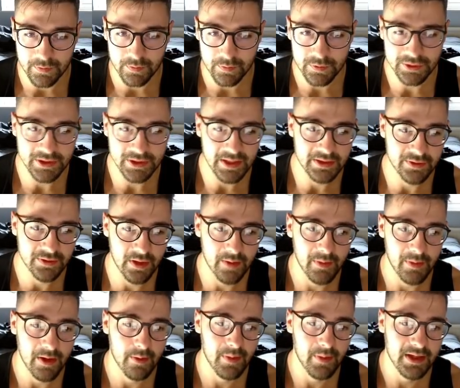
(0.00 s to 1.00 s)
Set
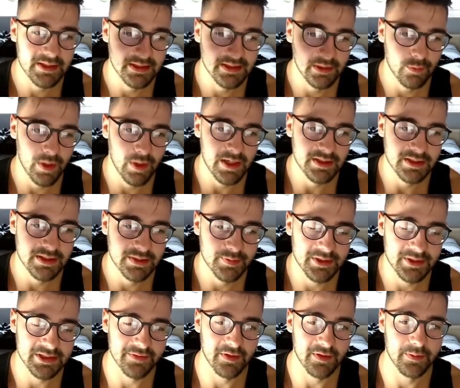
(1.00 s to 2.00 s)
timeout basically waits a
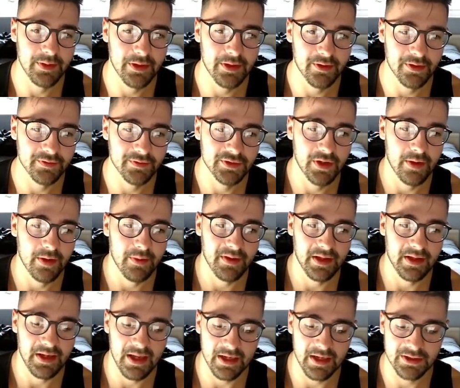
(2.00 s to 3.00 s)
specific period of time and
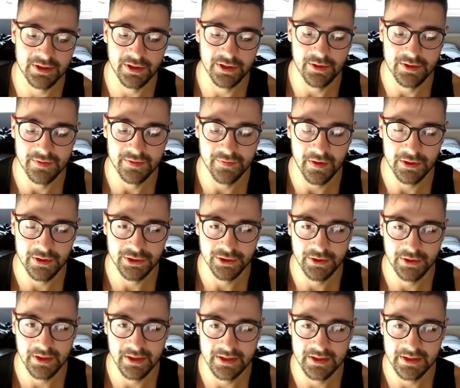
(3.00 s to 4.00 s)
then executes a function,
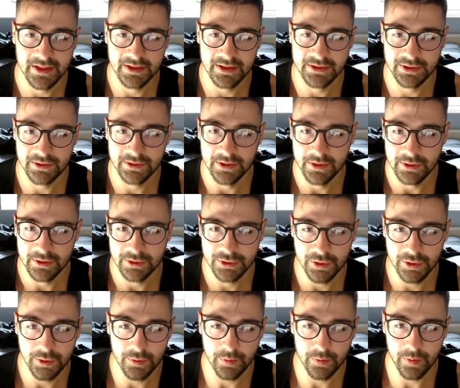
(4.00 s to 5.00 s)
and it takes
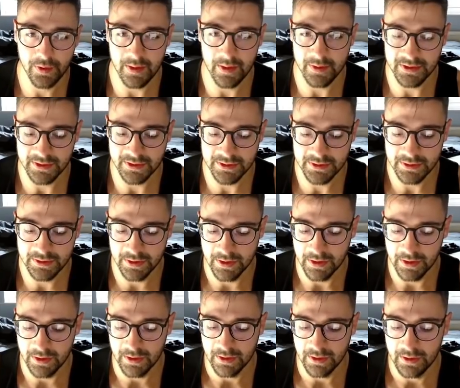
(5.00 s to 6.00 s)
2 parameters.
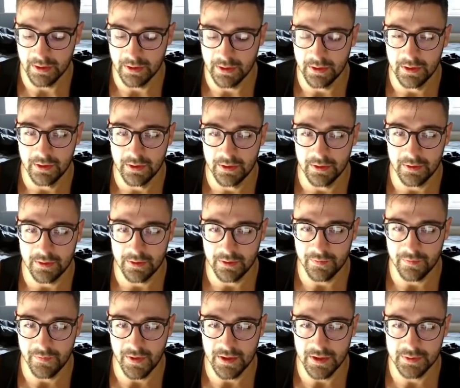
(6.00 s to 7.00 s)
the
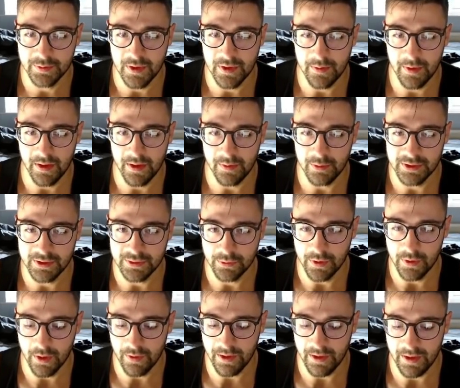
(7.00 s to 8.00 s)
first parameter, which will
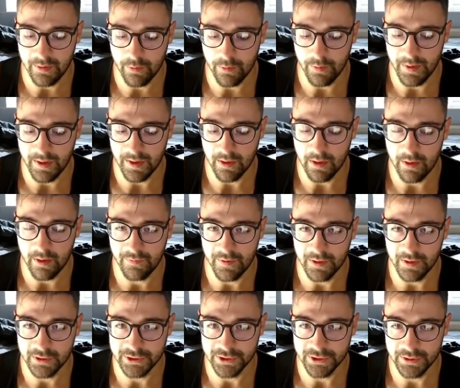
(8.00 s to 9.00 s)
go here, will be our
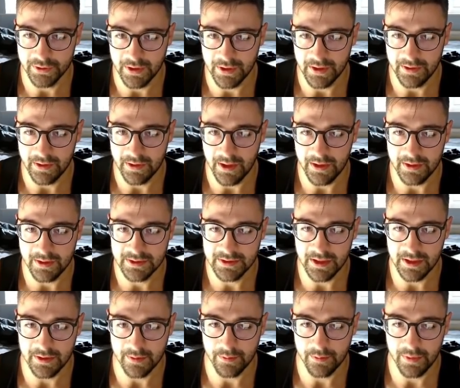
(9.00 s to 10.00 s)
function, and then the
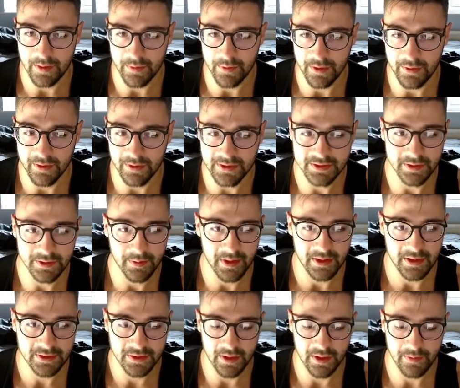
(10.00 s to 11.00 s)
second parameter is the amount
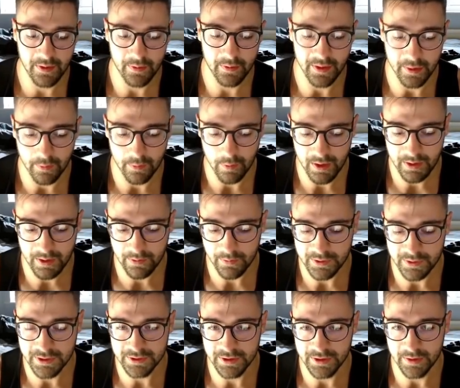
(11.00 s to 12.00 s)
of time that we're going to wait,
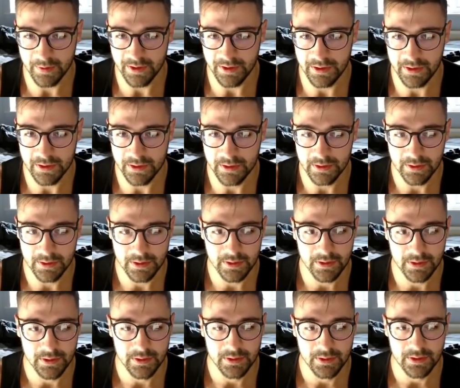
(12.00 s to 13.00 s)
which is going to be,
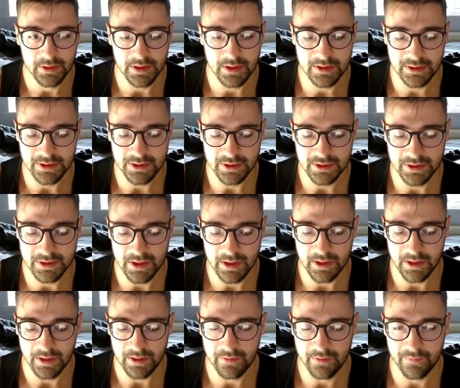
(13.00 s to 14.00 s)
let's just
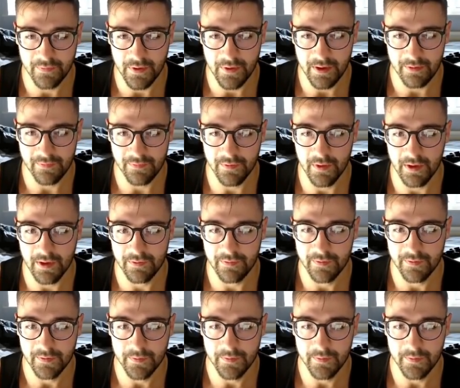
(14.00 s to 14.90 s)
say 35